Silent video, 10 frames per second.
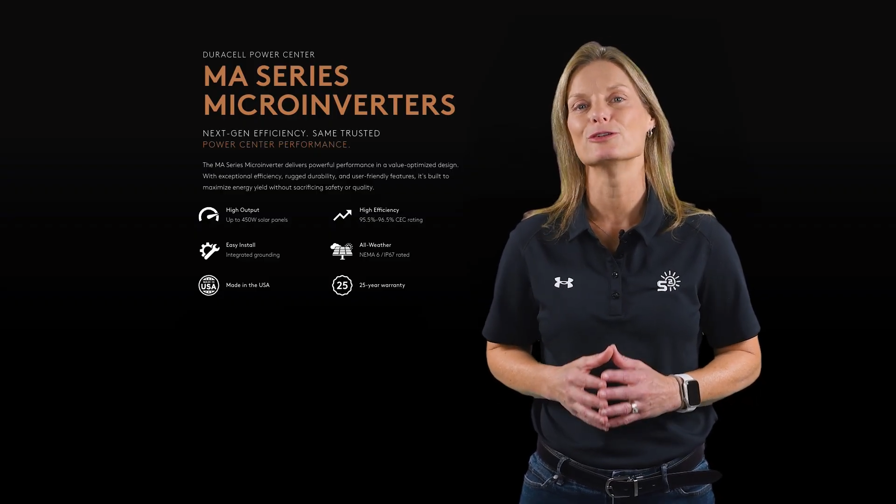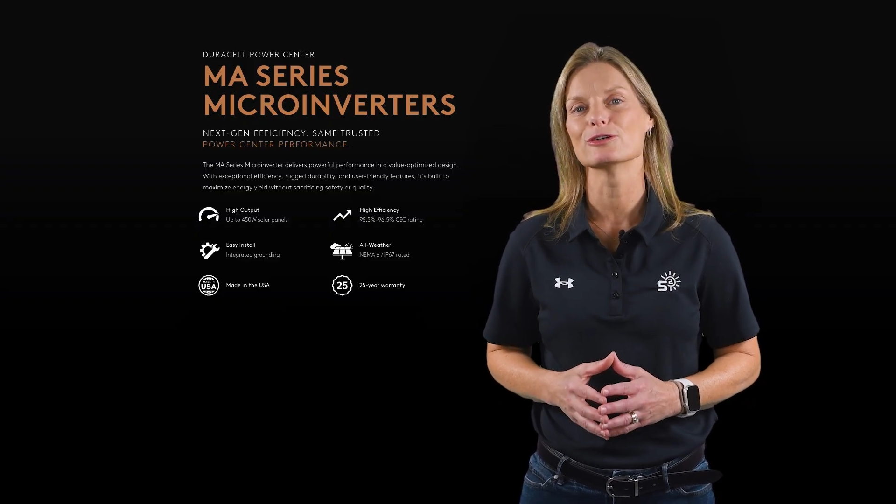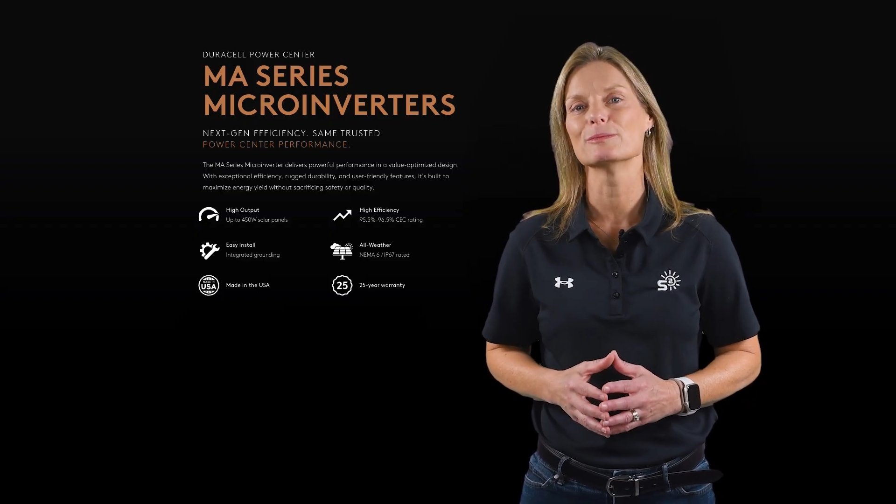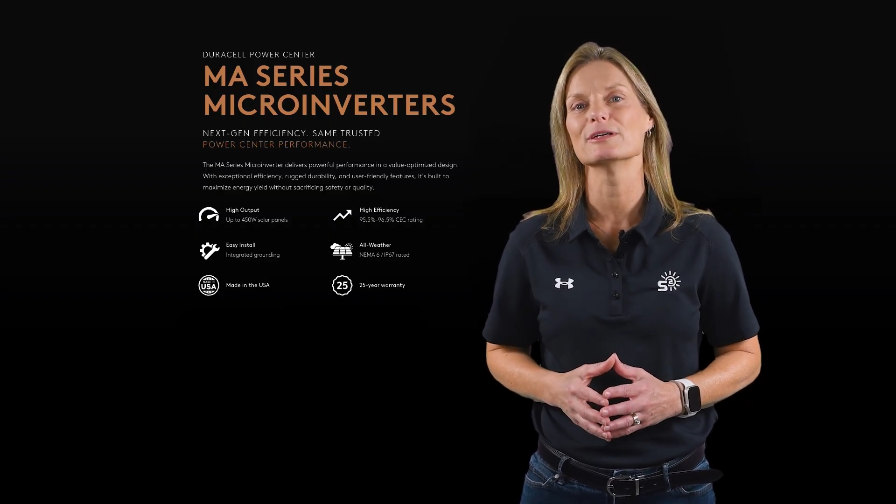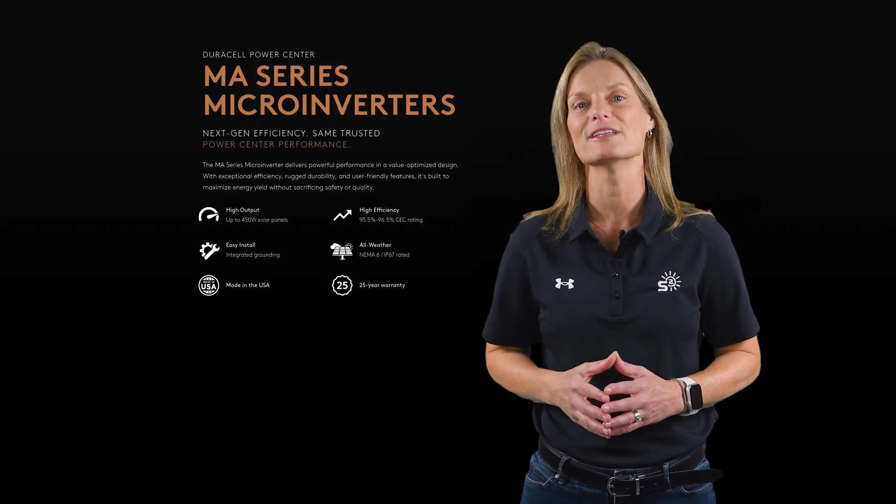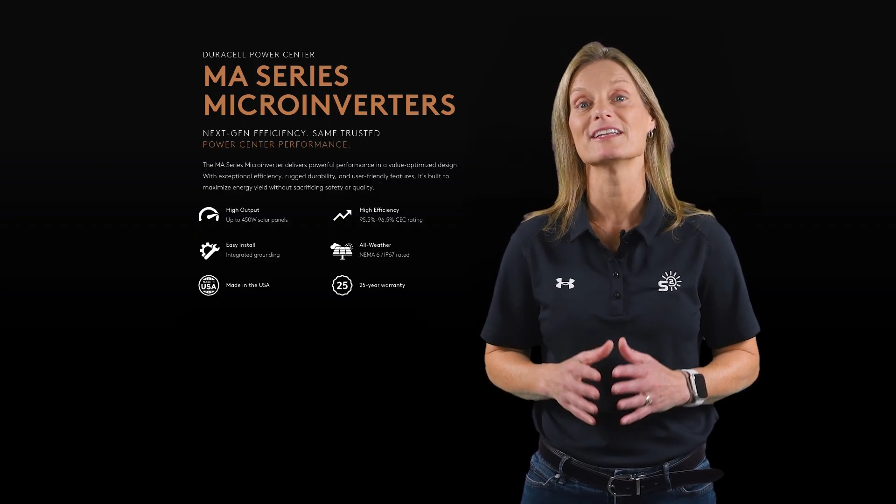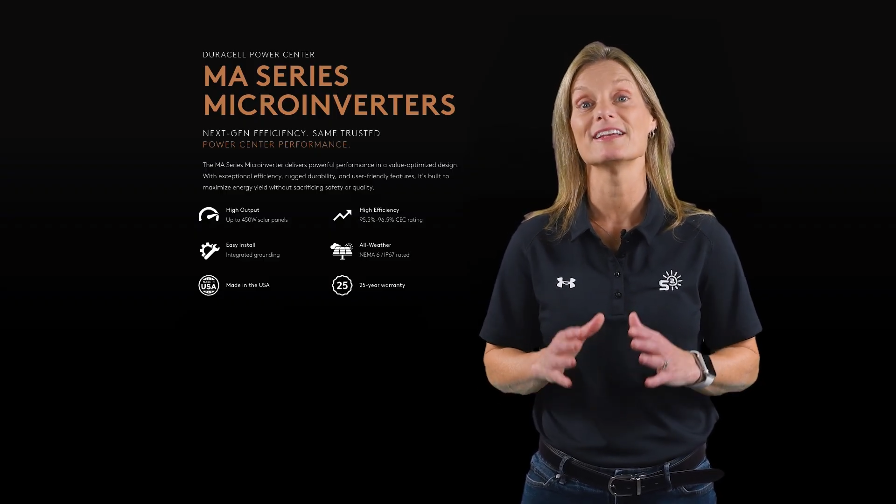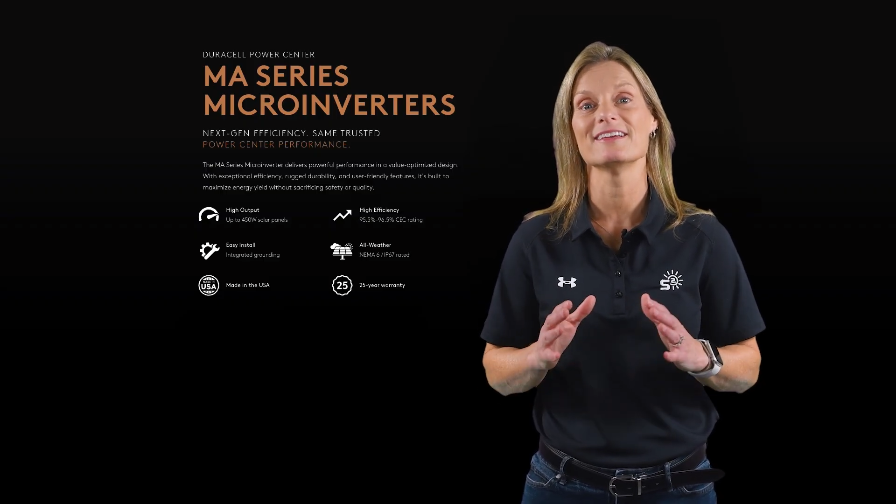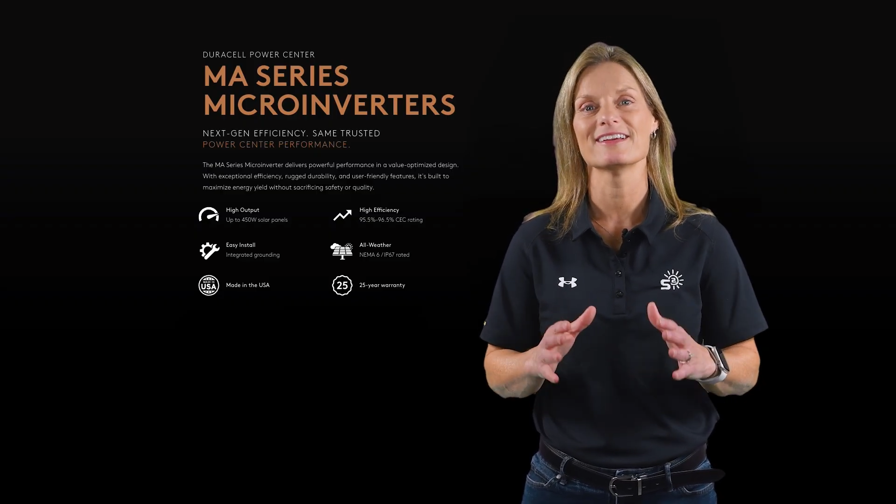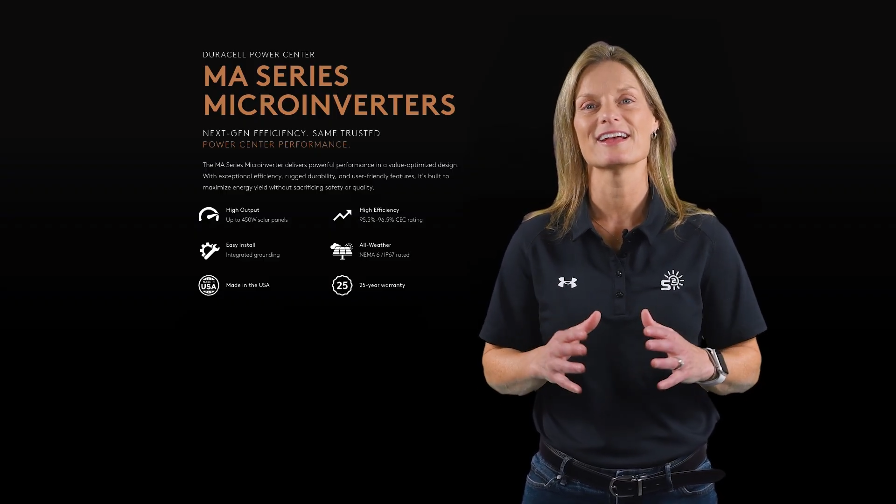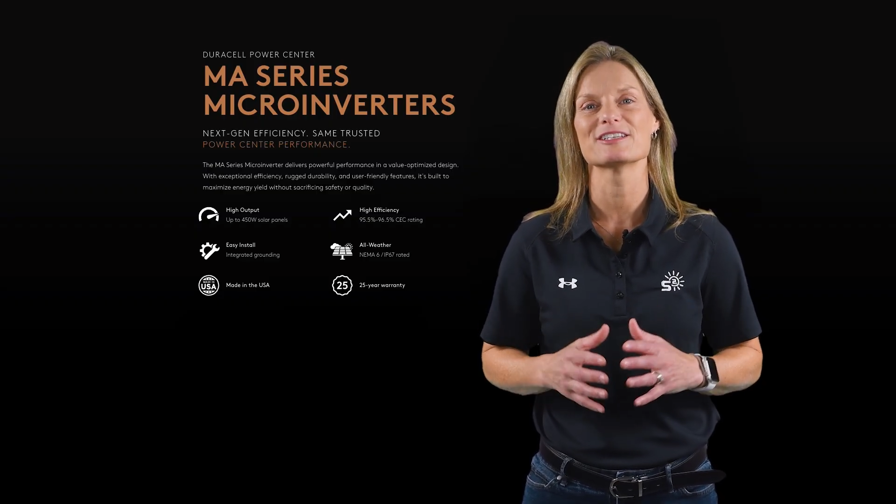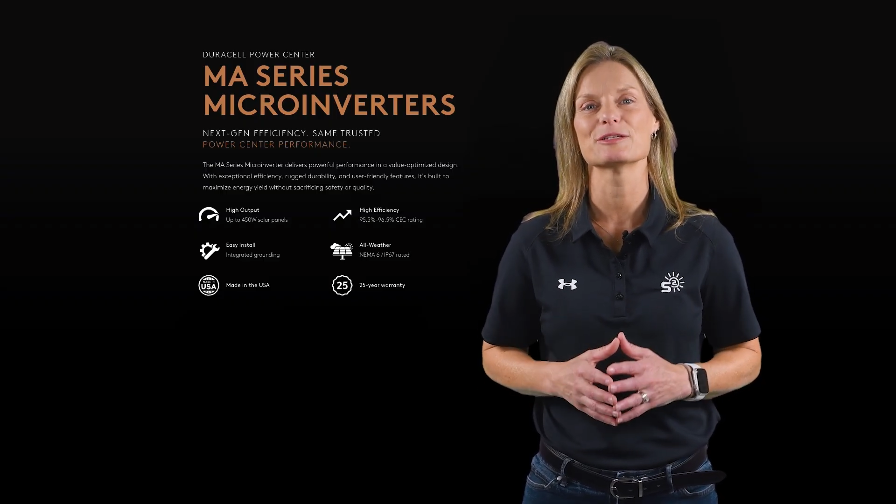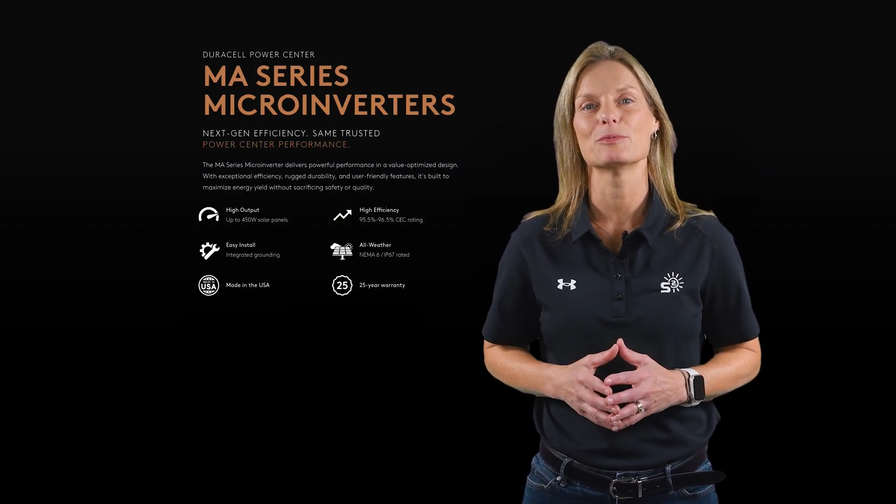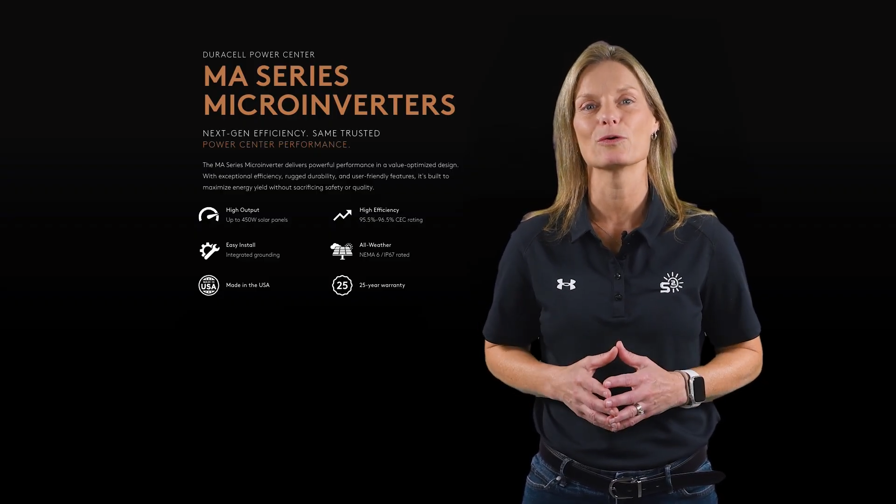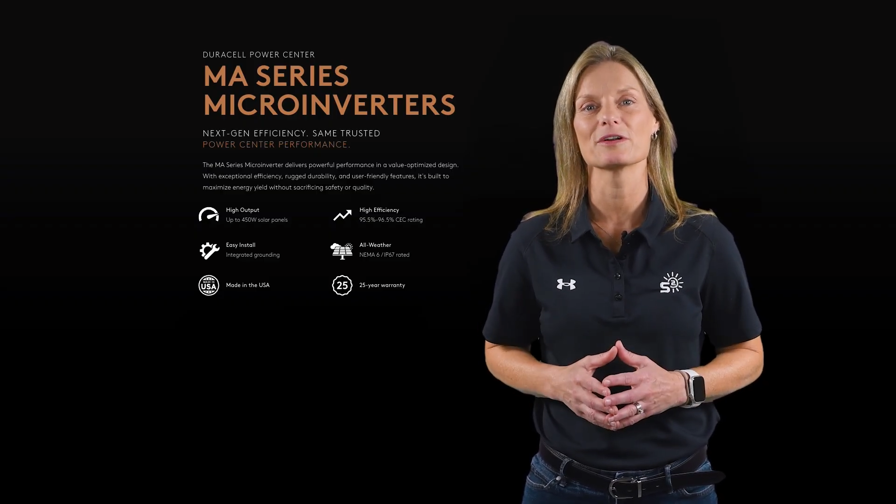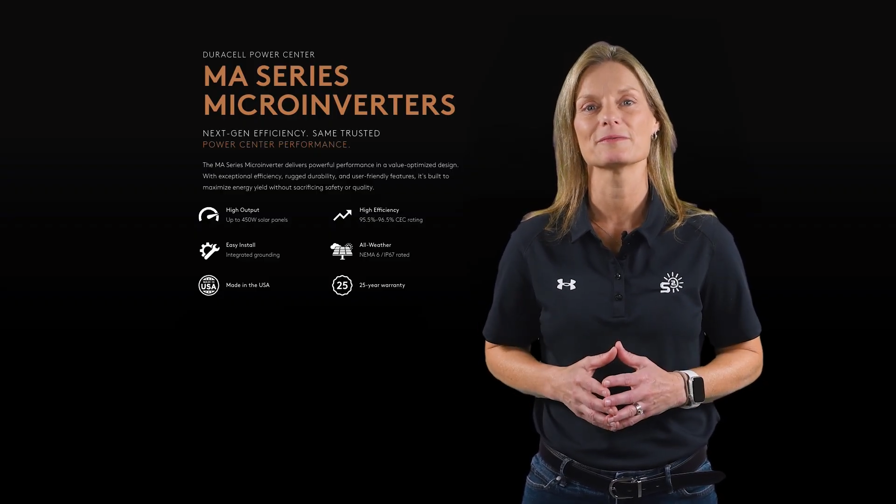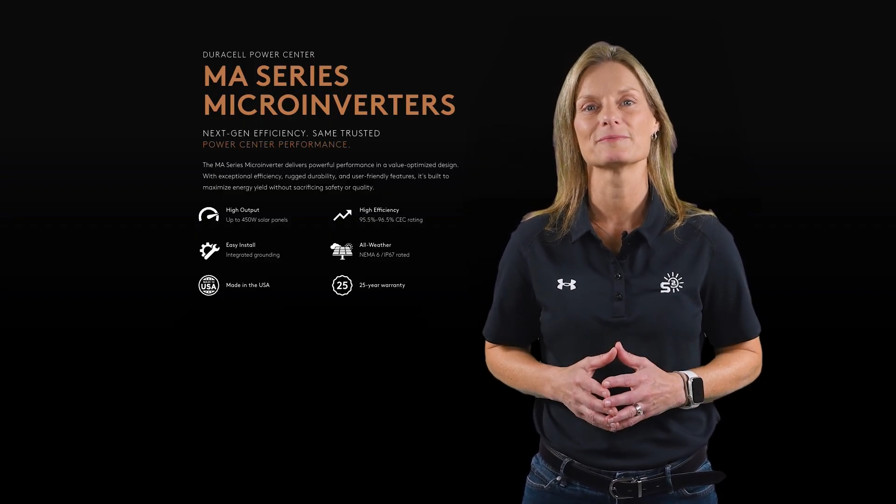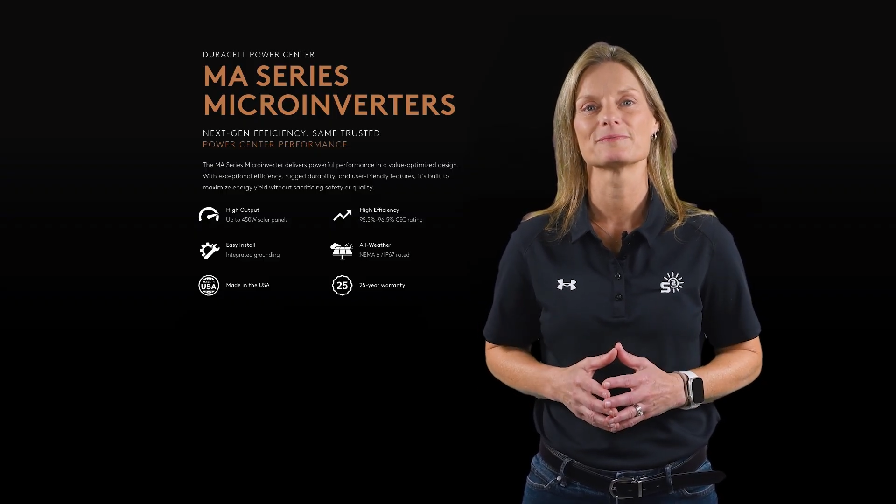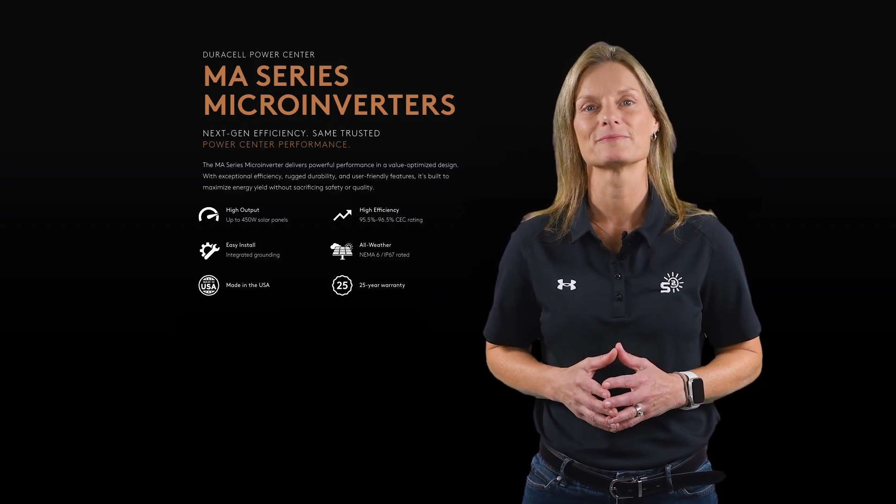durability and support.